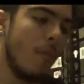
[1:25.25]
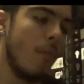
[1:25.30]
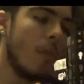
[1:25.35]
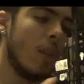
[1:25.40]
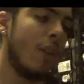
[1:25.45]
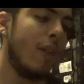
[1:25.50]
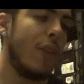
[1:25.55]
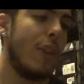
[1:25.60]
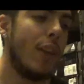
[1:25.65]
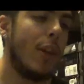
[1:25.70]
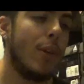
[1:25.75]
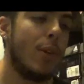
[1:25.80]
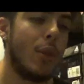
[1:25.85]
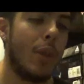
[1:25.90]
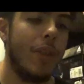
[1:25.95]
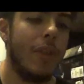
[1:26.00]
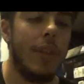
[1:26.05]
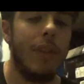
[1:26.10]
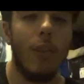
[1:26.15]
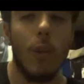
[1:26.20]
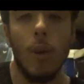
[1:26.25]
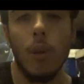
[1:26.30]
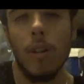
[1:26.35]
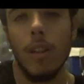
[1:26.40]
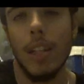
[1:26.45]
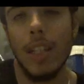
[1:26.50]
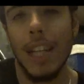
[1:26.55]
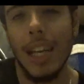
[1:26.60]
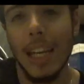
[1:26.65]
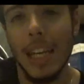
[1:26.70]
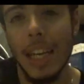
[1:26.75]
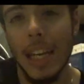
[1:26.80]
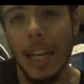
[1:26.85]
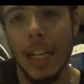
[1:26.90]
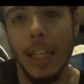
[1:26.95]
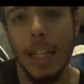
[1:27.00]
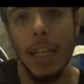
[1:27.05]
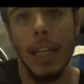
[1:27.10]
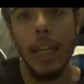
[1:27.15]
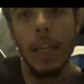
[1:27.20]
For those who have never ordered a Nike ID,